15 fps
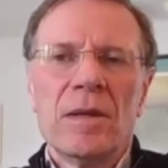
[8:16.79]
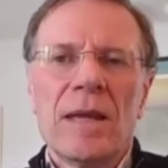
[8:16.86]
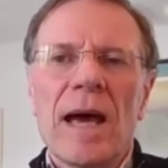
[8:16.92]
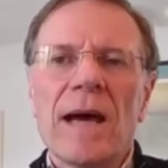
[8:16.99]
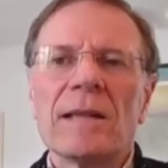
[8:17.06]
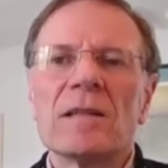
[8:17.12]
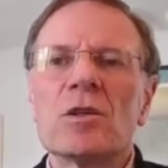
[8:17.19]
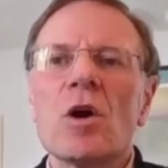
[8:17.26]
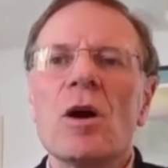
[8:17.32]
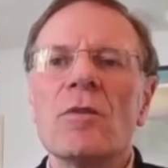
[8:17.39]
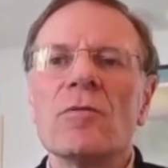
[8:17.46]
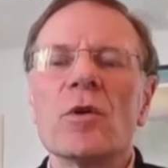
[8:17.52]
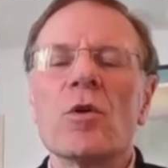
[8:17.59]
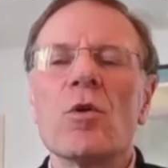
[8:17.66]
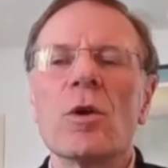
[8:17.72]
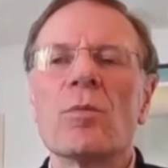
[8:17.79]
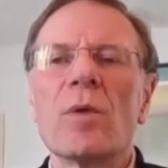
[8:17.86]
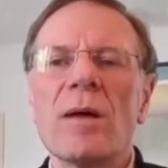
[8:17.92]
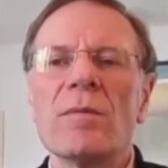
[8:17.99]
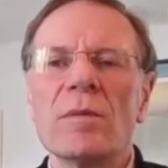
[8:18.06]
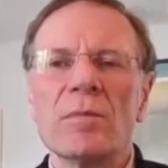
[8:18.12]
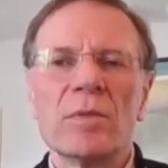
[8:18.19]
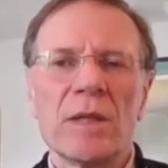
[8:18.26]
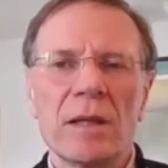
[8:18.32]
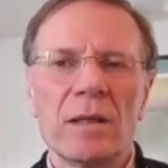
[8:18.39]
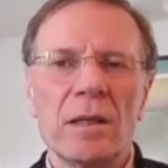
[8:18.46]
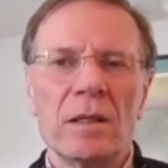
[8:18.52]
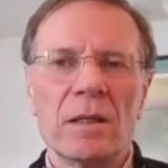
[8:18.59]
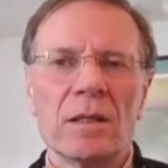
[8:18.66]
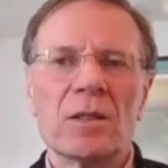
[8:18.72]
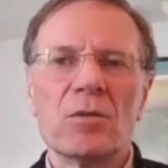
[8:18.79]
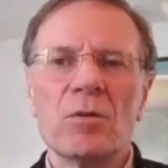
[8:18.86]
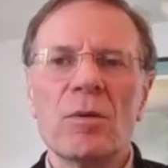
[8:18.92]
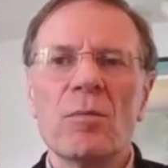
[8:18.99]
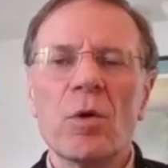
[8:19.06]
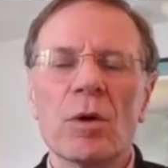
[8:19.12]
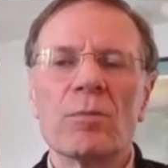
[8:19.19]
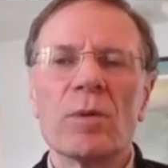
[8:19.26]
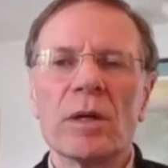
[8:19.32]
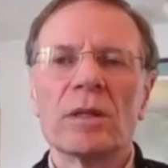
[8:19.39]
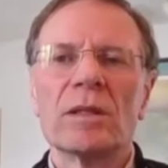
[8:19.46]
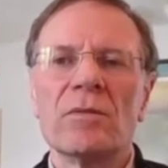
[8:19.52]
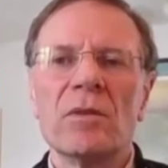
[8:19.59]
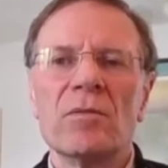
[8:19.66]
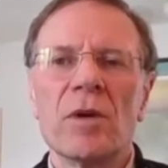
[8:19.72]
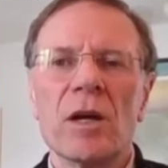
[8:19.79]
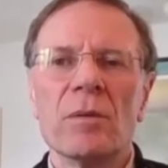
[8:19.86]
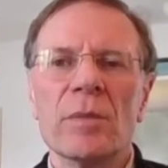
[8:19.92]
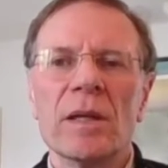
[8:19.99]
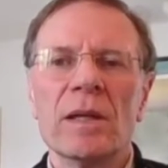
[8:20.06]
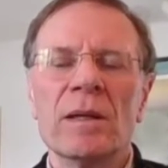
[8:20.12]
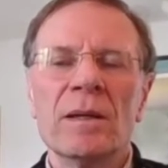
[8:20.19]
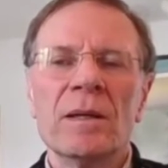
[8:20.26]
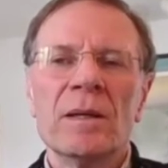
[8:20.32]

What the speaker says: not solve the core problems that get us to a more productive environment.